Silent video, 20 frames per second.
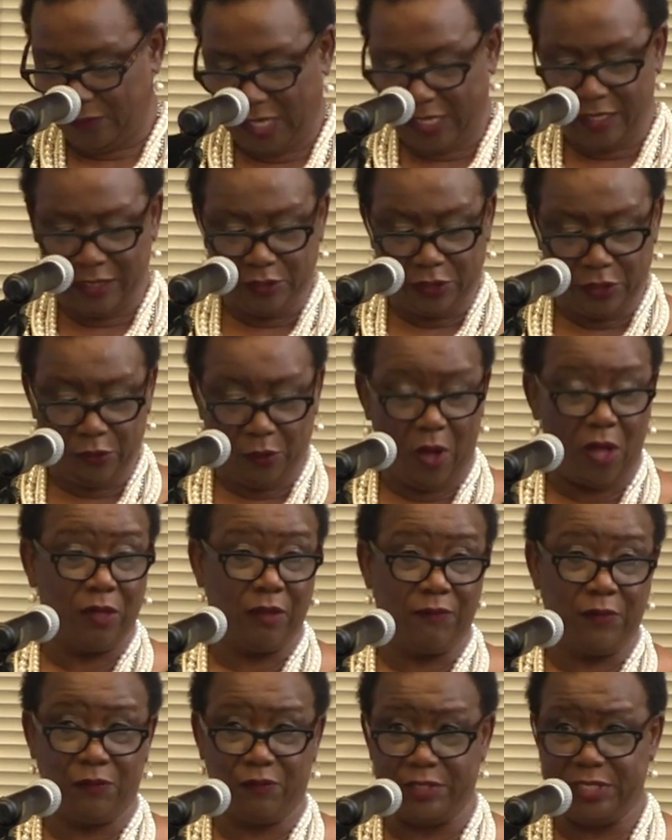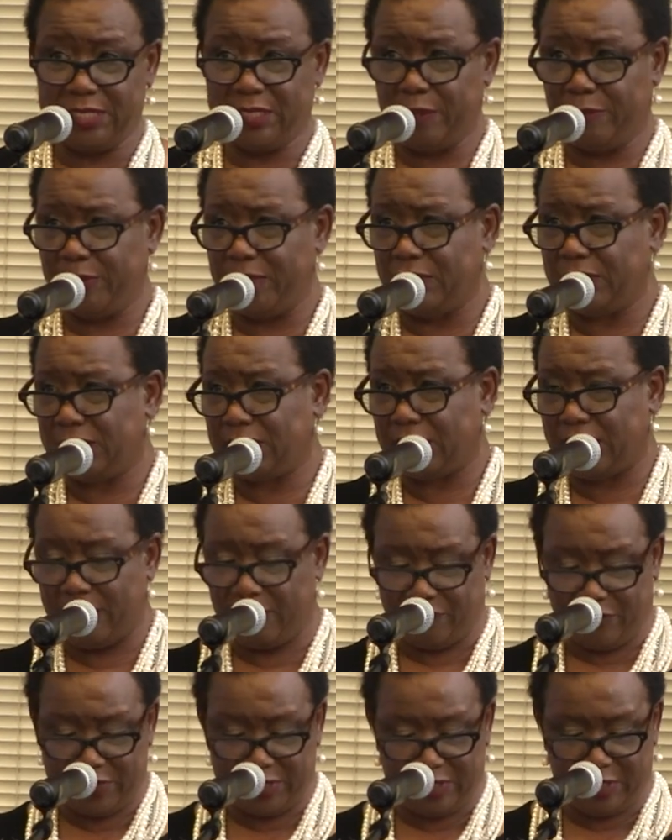And to all of the recipients
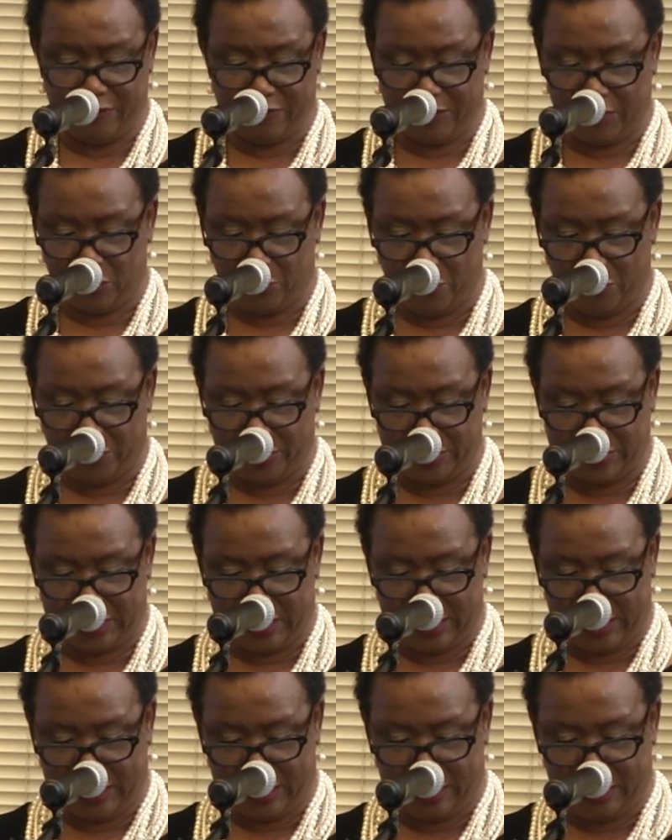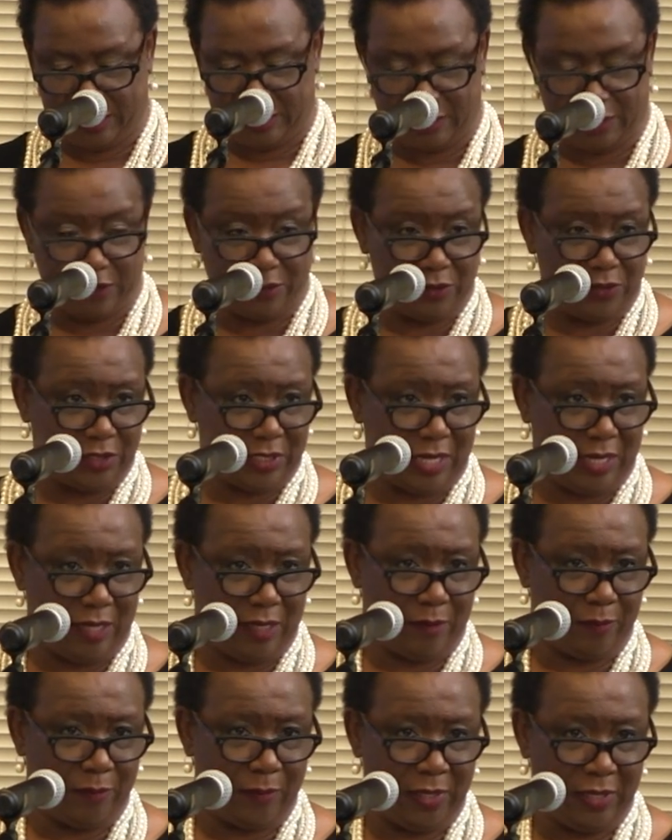that received an award tonight, good
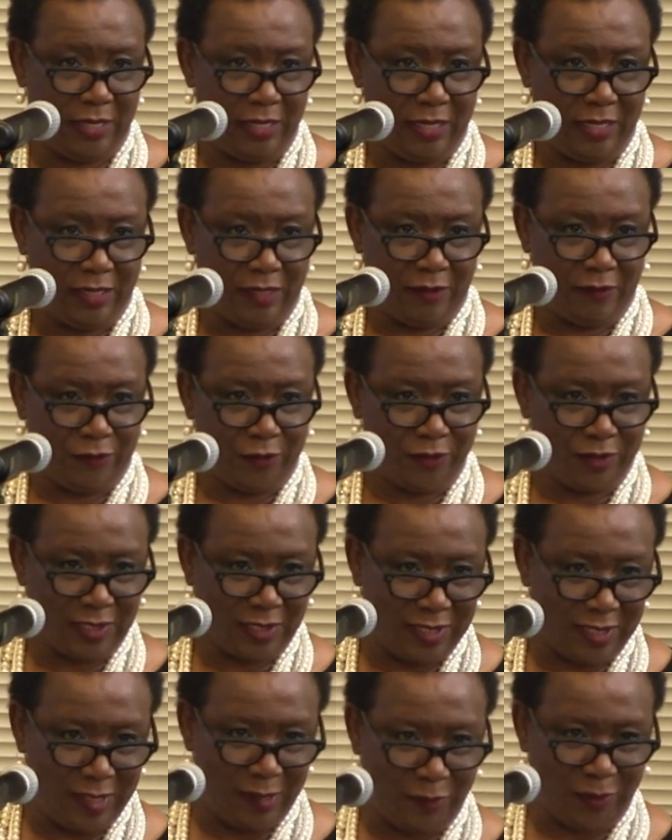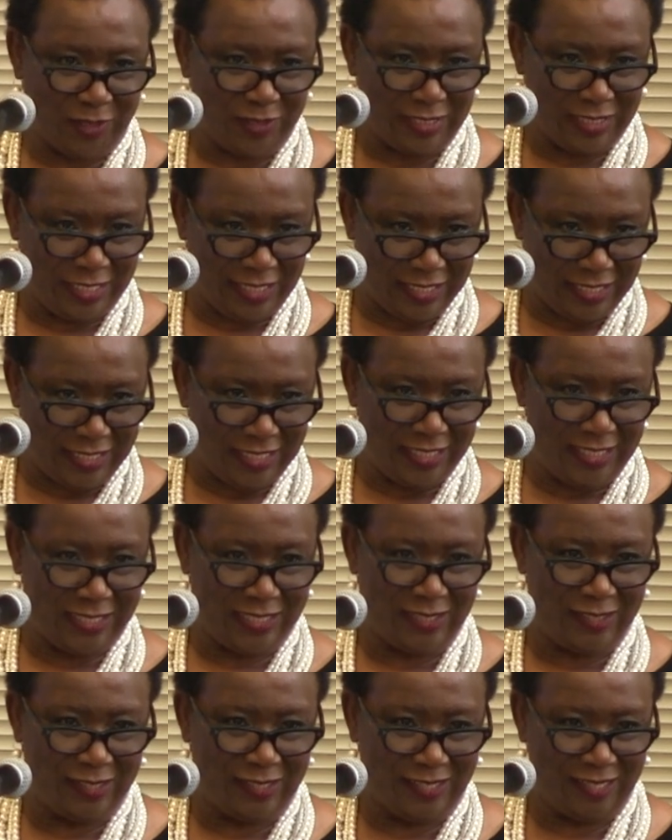job. First Lady
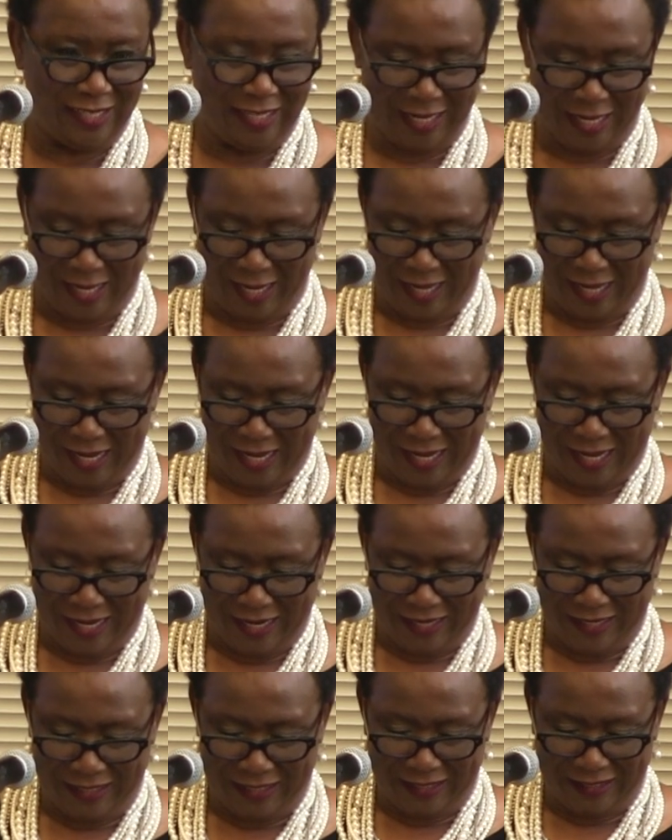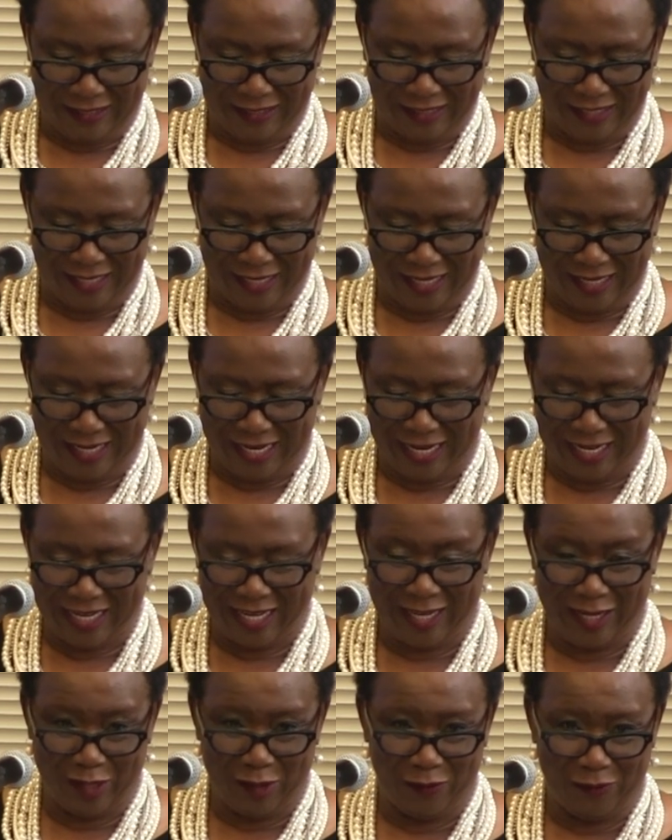Prestige. Uh, and I
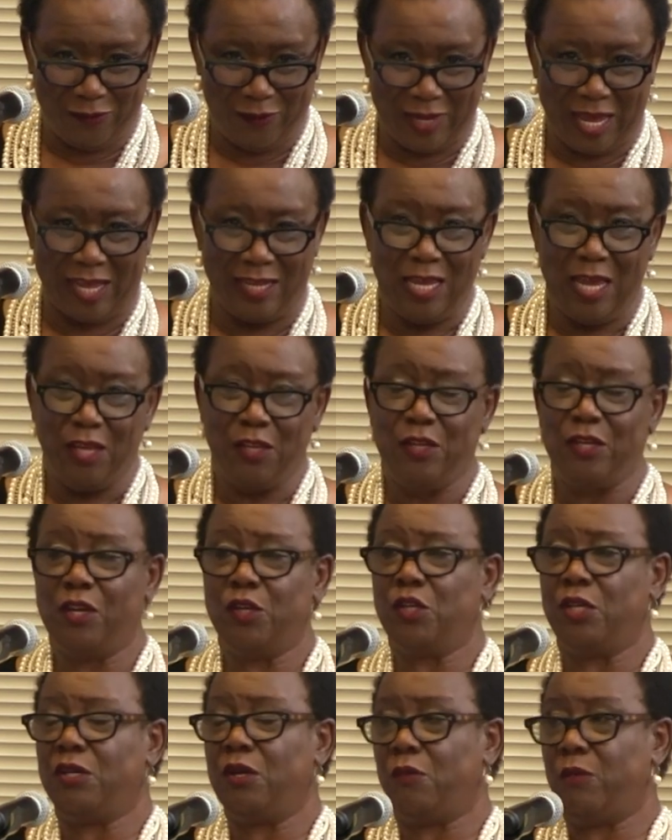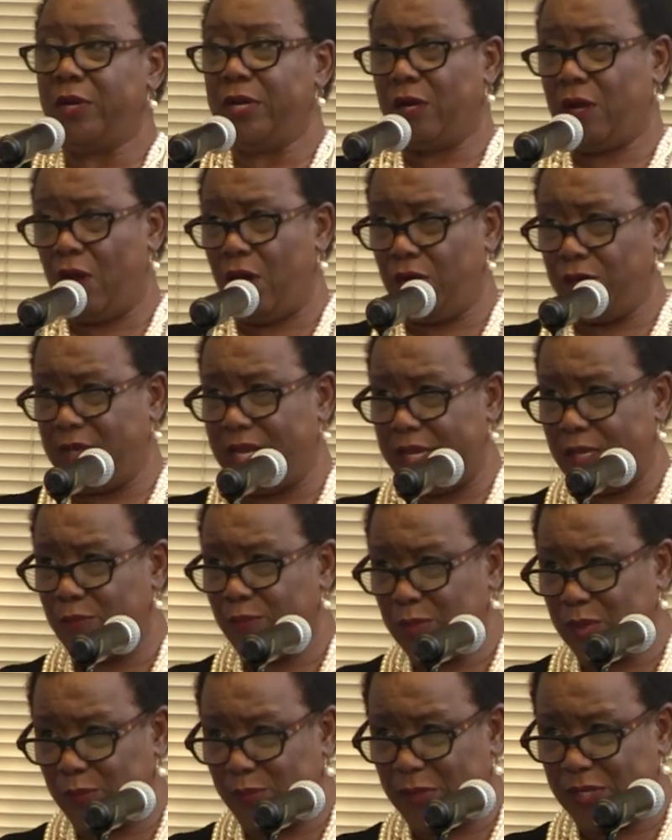can't, I, you know, you don't want to call
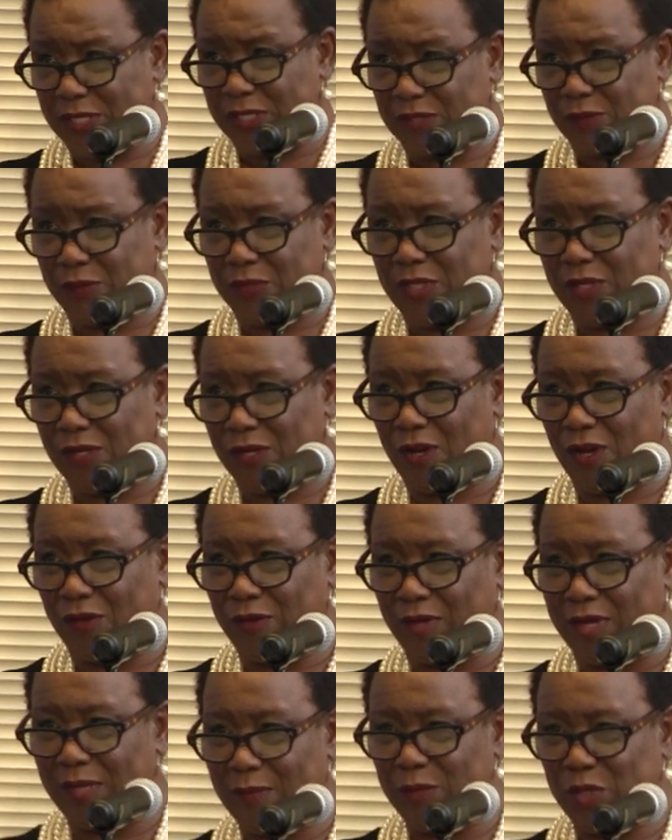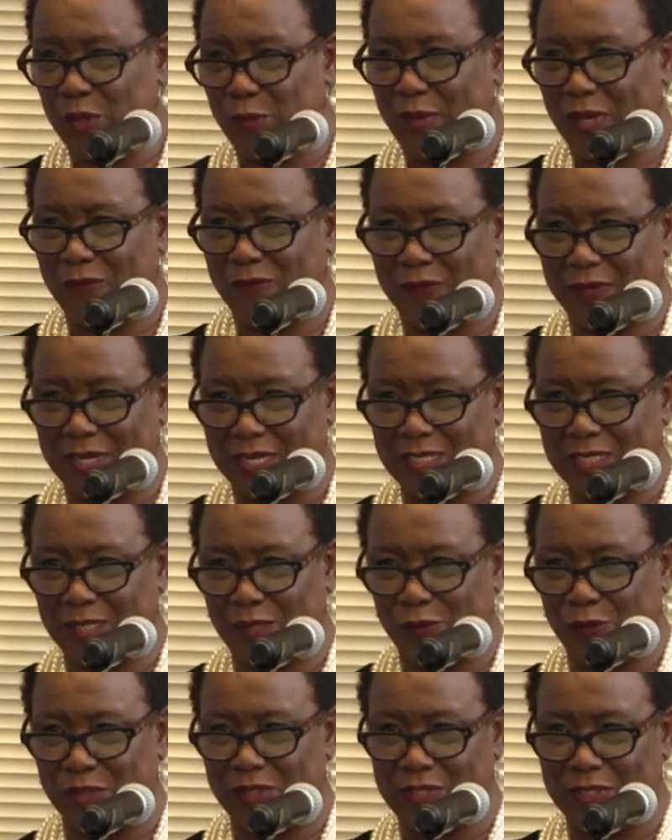names because when you call names, you may forget
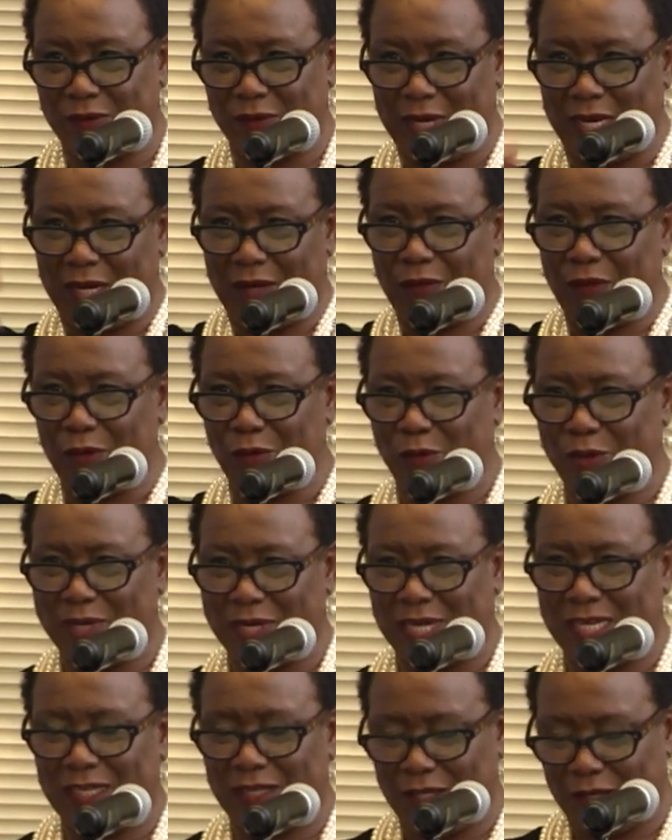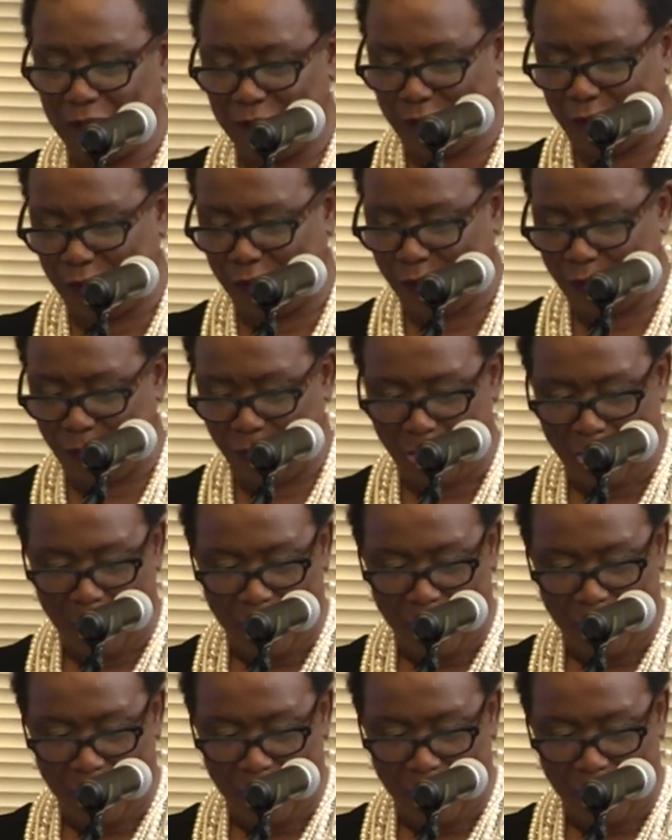someone. So, everyone, I love you.